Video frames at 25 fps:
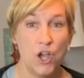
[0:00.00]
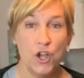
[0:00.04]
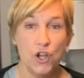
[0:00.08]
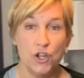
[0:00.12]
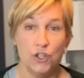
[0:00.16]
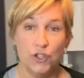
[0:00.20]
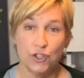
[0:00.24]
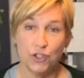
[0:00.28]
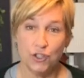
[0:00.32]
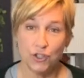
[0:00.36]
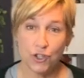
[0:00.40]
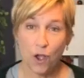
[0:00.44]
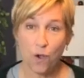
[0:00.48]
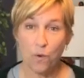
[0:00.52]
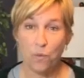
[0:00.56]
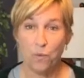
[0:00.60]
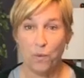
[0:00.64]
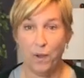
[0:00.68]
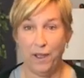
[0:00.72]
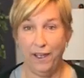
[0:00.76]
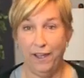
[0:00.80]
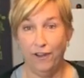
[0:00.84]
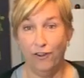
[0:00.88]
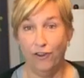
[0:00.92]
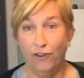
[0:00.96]
so
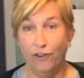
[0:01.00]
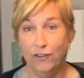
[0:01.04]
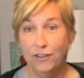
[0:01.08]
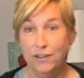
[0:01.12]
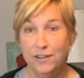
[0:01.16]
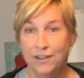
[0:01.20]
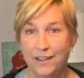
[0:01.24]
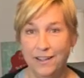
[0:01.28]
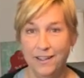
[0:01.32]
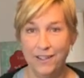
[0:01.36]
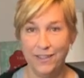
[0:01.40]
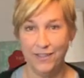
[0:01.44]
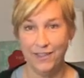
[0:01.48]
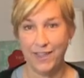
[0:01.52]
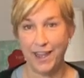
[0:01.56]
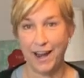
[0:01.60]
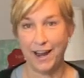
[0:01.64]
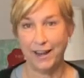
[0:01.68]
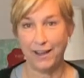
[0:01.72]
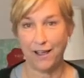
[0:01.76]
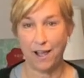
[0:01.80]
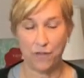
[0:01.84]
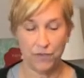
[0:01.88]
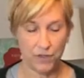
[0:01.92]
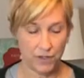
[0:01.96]
well that I
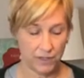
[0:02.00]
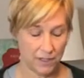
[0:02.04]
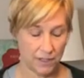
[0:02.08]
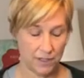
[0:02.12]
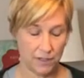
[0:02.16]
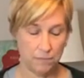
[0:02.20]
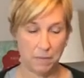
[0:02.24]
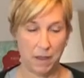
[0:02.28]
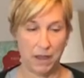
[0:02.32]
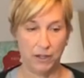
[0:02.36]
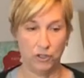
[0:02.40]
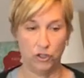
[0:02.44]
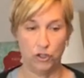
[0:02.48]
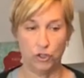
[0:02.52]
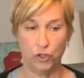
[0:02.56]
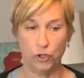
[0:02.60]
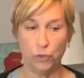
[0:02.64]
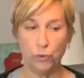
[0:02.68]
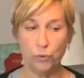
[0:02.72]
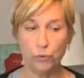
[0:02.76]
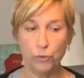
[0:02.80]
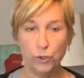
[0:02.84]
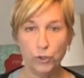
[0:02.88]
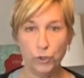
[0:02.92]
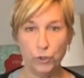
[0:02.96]
got. This is my
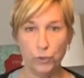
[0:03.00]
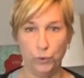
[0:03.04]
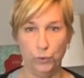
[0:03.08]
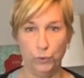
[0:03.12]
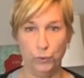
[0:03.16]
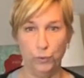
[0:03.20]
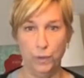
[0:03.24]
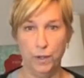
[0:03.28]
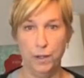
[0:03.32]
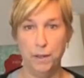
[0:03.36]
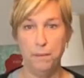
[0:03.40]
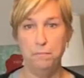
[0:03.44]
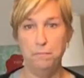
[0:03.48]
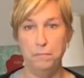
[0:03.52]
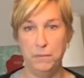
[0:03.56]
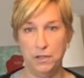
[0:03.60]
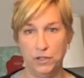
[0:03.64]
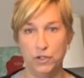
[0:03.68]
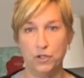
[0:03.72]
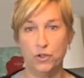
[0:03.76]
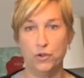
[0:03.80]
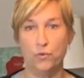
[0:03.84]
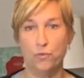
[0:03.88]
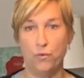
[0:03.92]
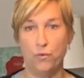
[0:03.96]
true Mr.